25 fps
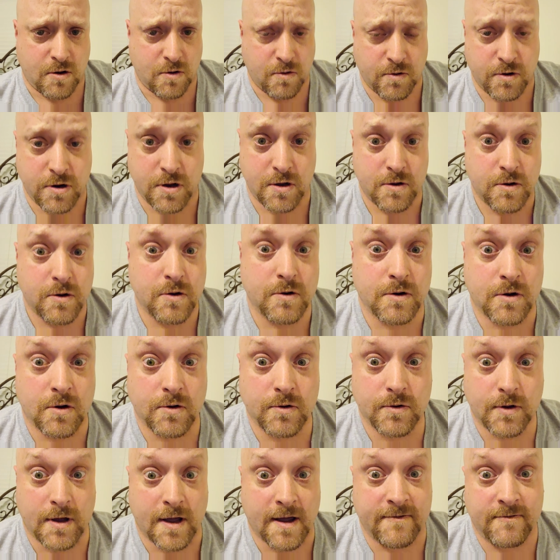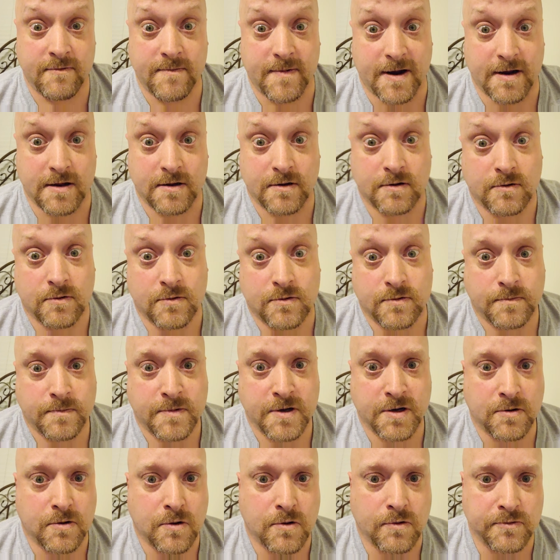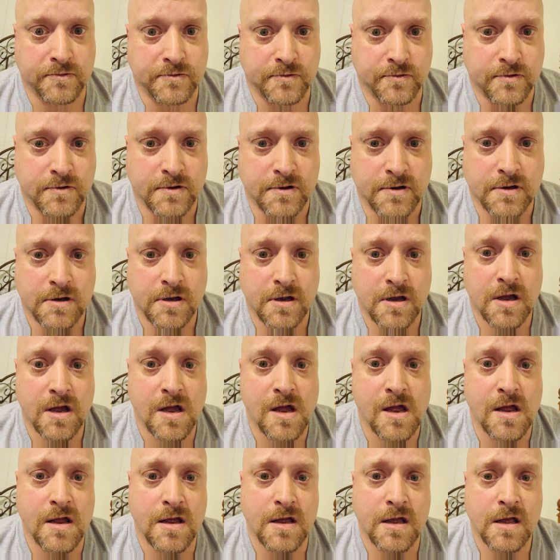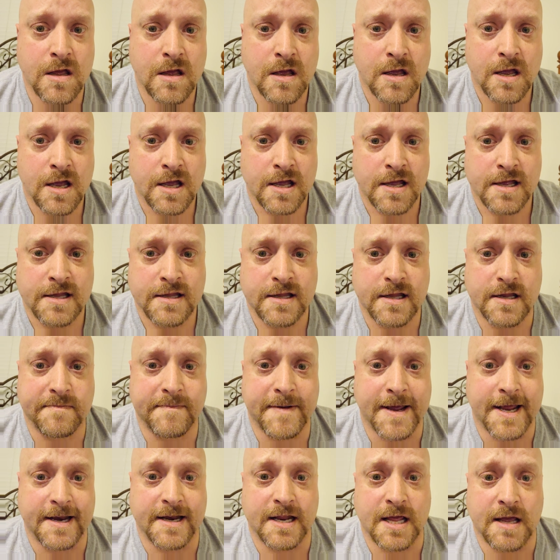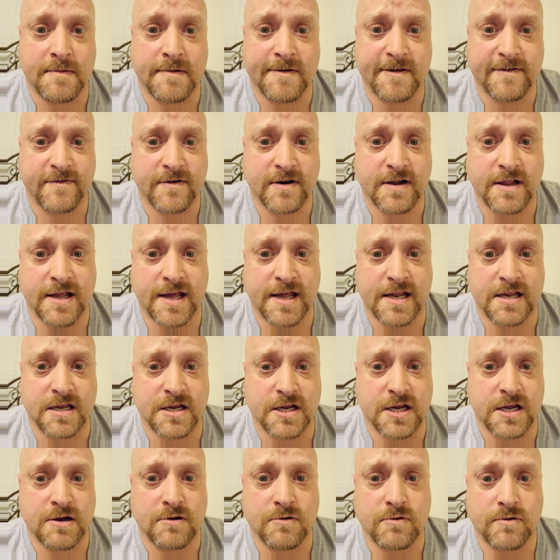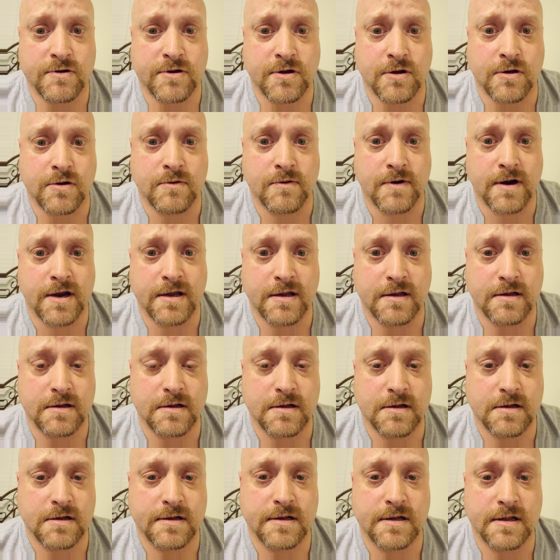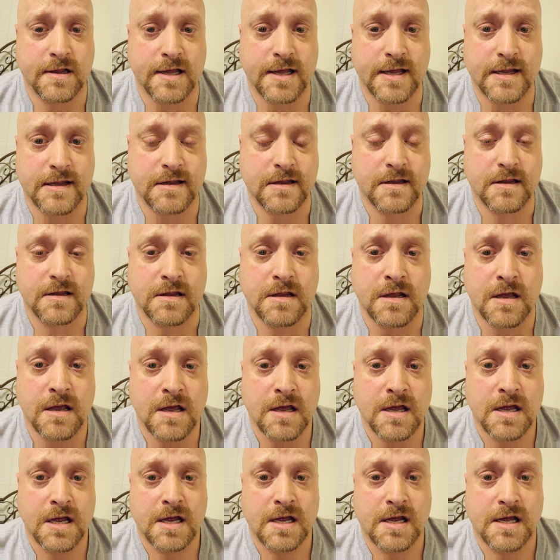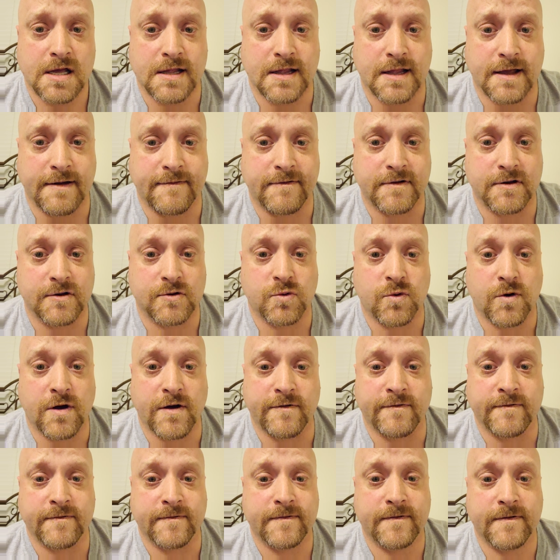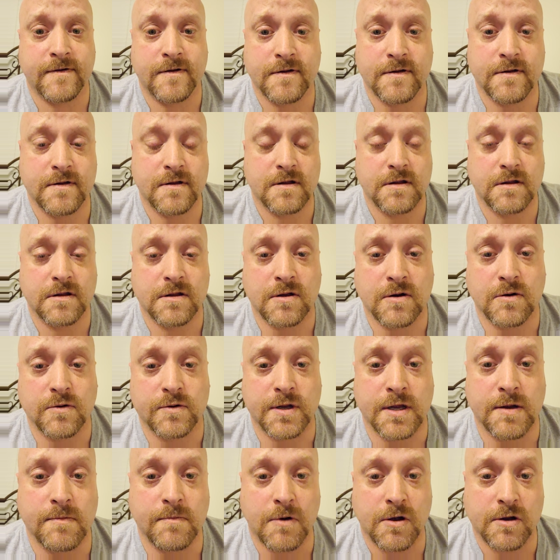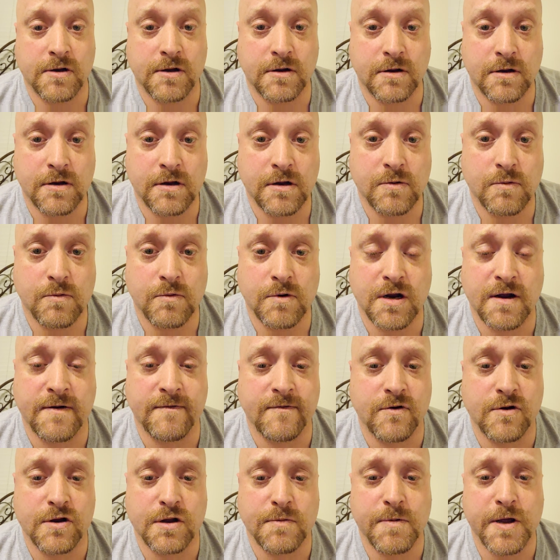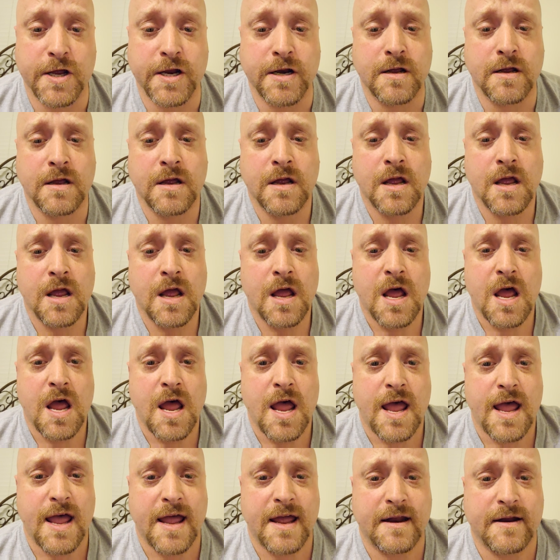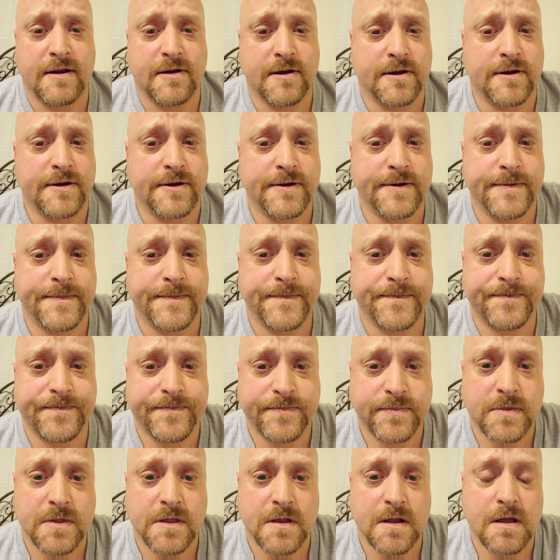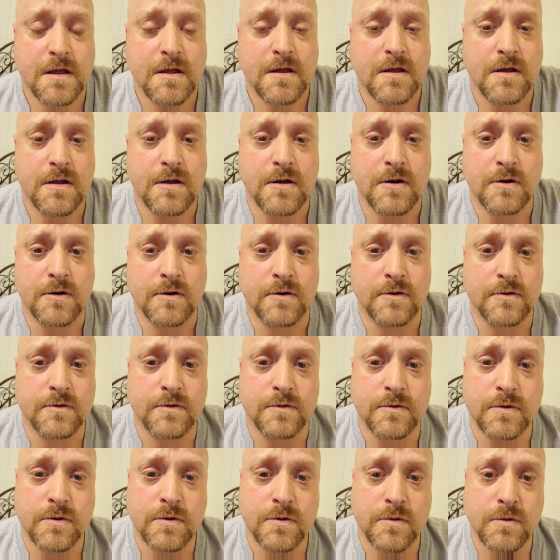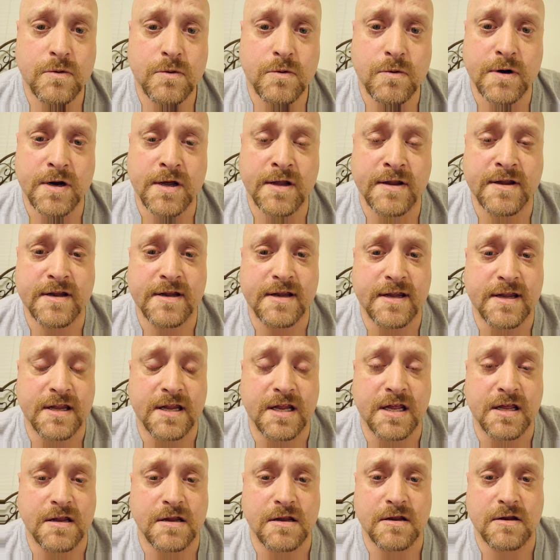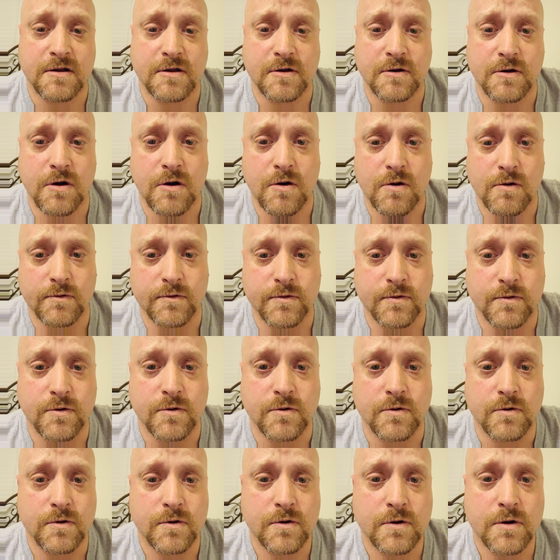We're going. Everybody's going. They're going through the this pandemic for the last year or so, right? The last 11, 12, 13 months, whatever it's been. And, uh, you know, what other diseases are you going through?